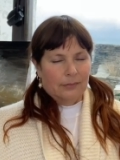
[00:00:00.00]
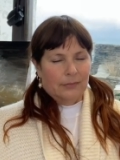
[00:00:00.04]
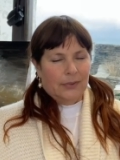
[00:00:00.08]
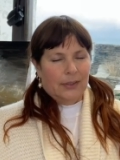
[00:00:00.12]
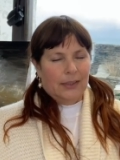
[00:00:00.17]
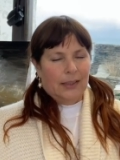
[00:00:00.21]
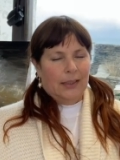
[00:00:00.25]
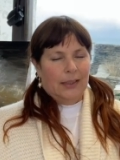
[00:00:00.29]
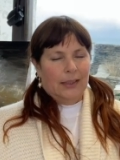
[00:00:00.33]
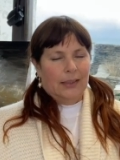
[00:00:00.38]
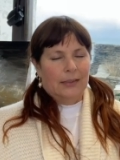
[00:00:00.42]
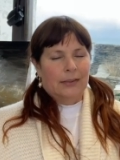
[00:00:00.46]

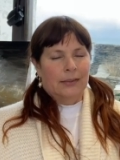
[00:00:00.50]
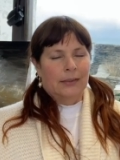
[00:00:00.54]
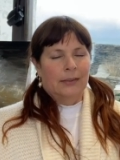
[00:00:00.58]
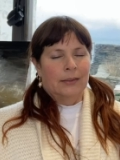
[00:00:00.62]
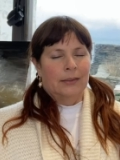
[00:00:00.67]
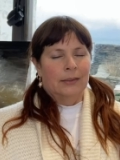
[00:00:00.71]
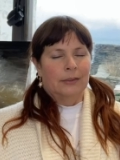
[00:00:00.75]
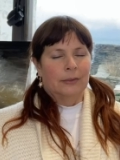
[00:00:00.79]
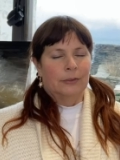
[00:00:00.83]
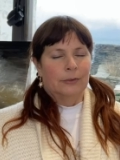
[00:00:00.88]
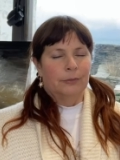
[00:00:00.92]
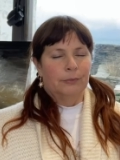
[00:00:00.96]
in,
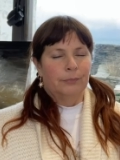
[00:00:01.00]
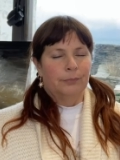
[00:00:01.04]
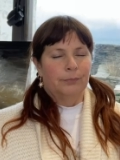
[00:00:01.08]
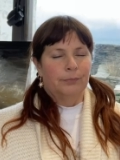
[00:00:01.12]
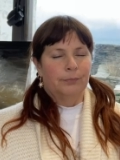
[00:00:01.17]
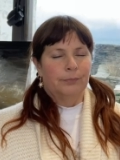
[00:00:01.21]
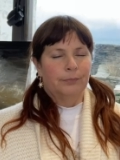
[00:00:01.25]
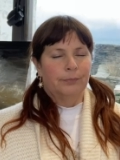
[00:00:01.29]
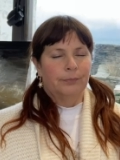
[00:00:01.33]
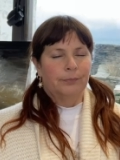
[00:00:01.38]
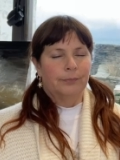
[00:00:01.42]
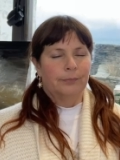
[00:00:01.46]

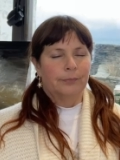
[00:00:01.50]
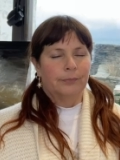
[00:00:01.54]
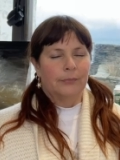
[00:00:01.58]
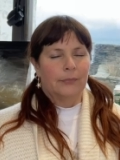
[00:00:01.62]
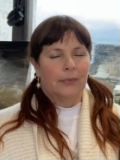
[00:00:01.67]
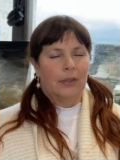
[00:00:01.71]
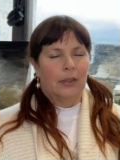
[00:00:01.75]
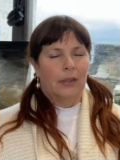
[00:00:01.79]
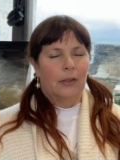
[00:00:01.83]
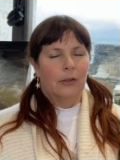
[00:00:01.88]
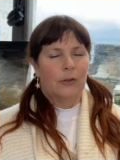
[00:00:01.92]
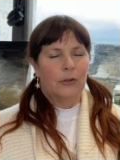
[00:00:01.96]

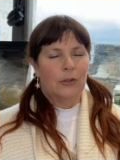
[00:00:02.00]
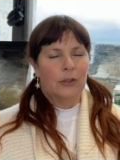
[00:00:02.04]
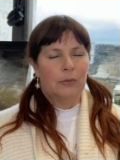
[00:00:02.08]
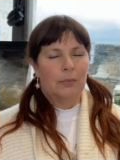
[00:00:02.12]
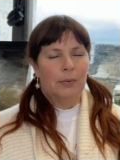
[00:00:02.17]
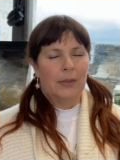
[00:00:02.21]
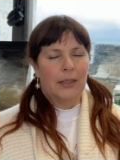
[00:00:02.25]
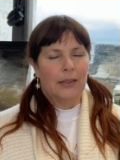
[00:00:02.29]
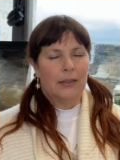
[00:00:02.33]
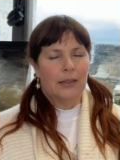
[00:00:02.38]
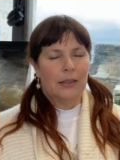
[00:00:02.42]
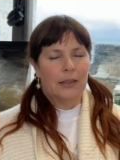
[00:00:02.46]
hold your
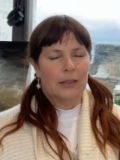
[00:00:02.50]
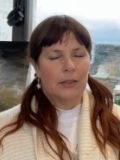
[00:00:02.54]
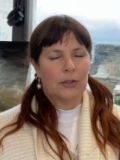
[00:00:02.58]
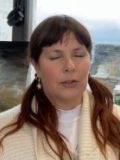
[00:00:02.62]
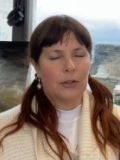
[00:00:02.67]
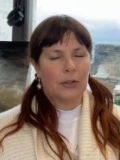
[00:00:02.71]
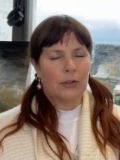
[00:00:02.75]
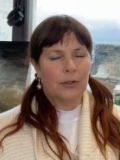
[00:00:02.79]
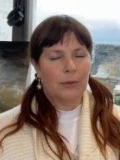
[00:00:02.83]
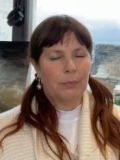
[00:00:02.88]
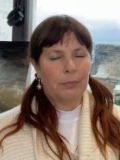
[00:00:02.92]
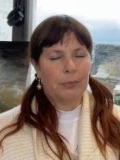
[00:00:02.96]
breath at the
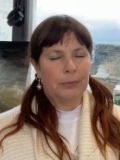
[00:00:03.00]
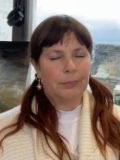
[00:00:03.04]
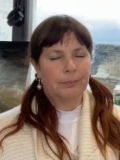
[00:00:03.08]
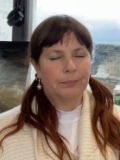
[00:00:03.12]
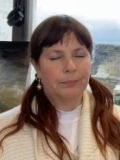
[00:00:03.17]
top,